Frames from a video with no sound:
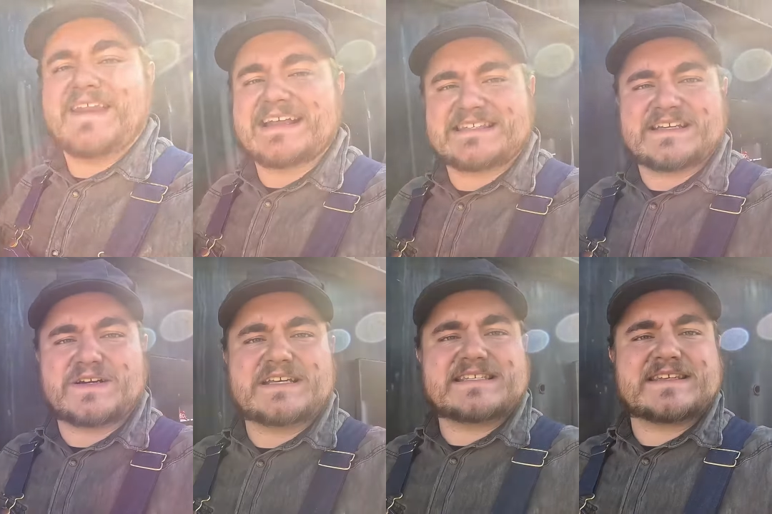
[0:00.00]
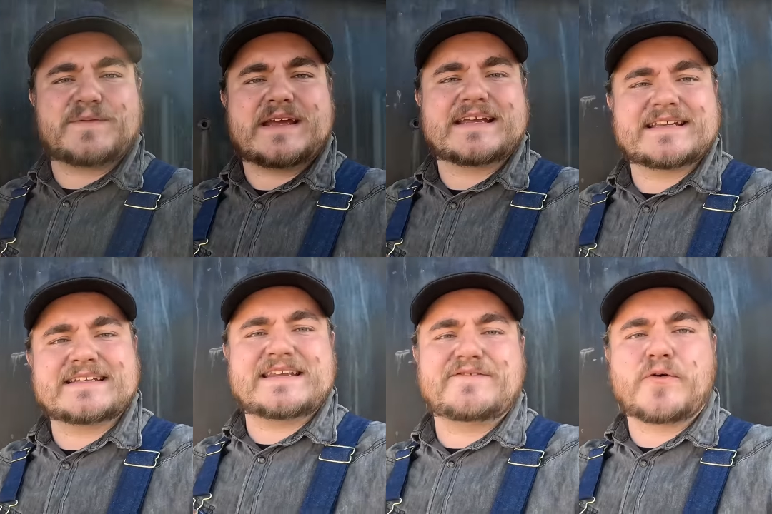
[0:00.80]
that series and we
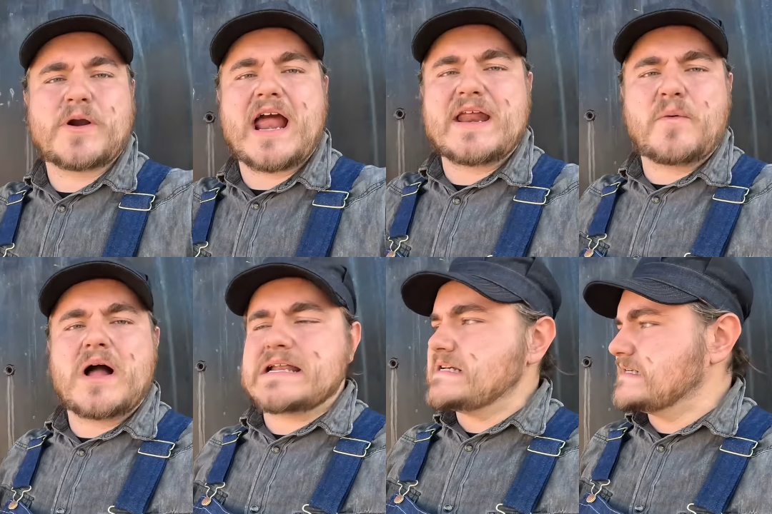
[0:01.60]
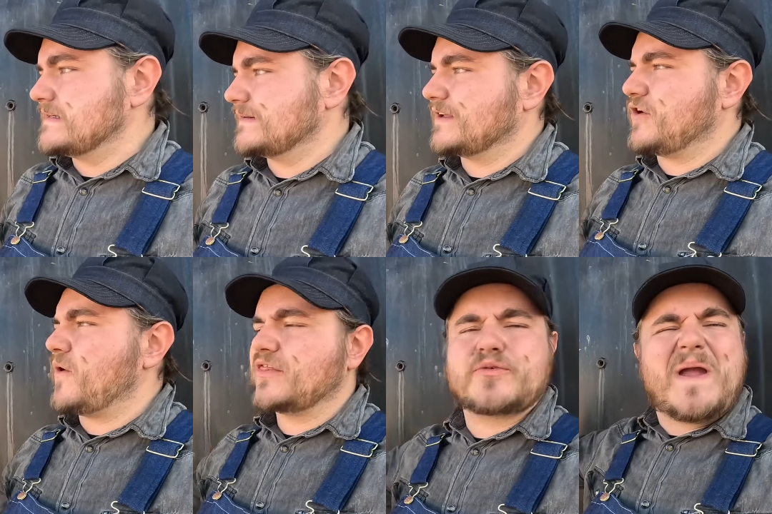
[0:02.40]
did 491,
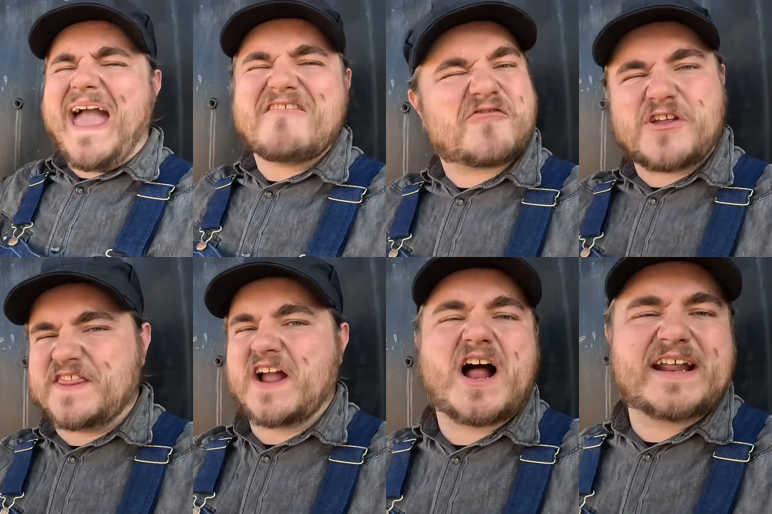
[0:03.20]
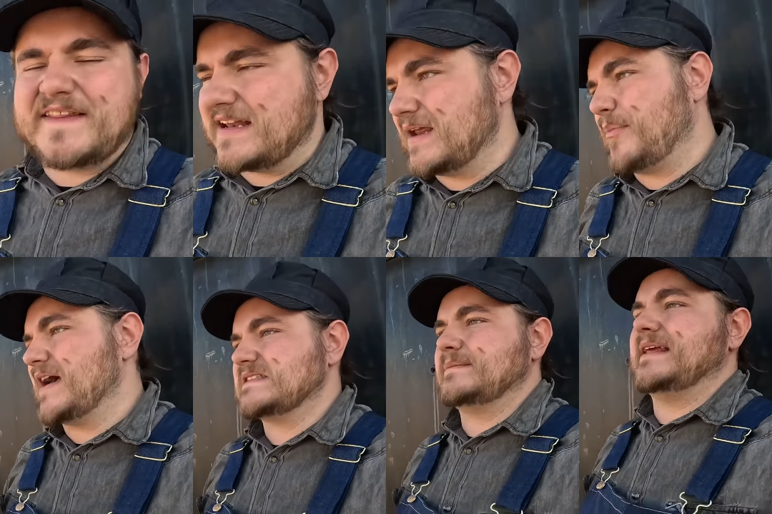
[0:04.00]
going through everything on it that you
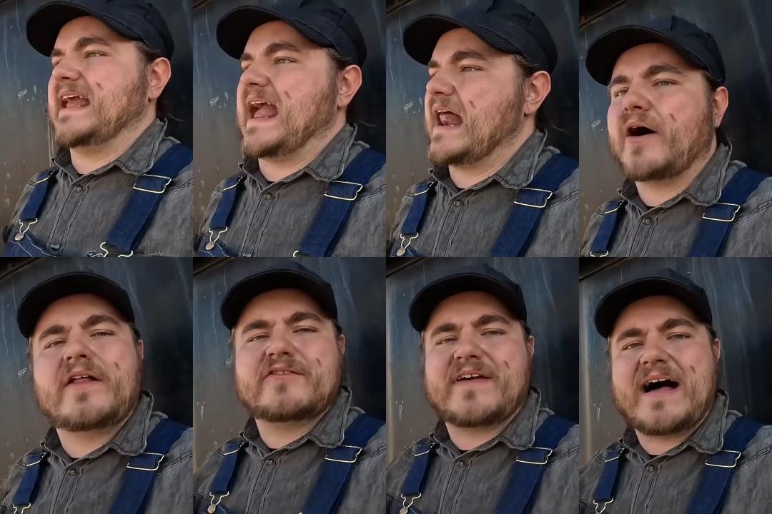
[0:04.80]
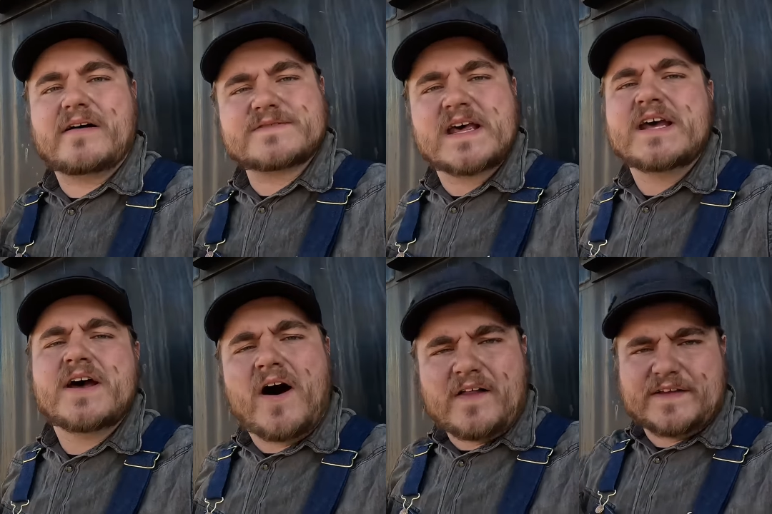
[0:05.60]
possibly can, all the valves,
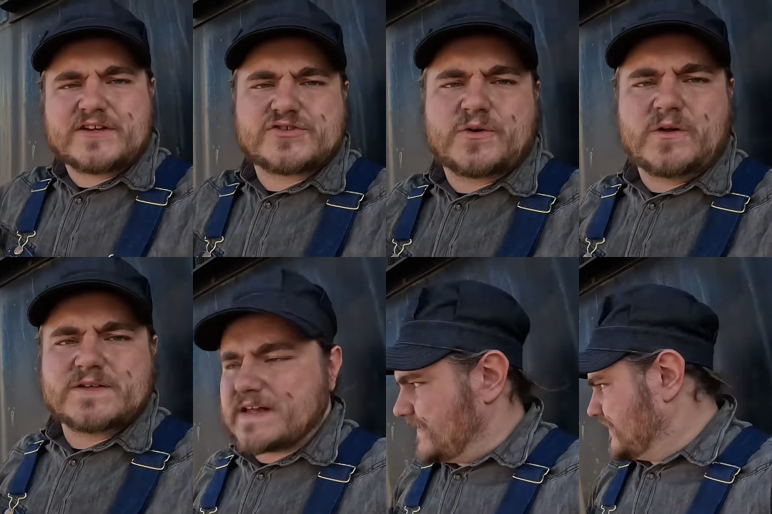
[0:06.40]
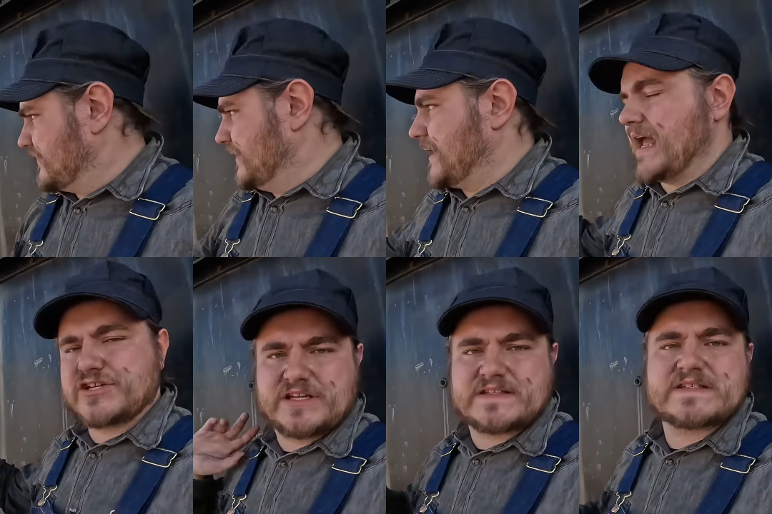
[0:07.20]
all the controls, all the different
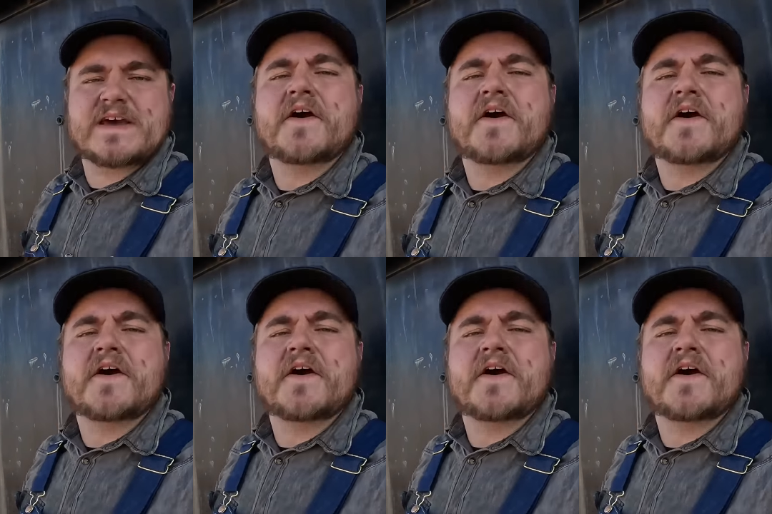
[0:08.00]
locations,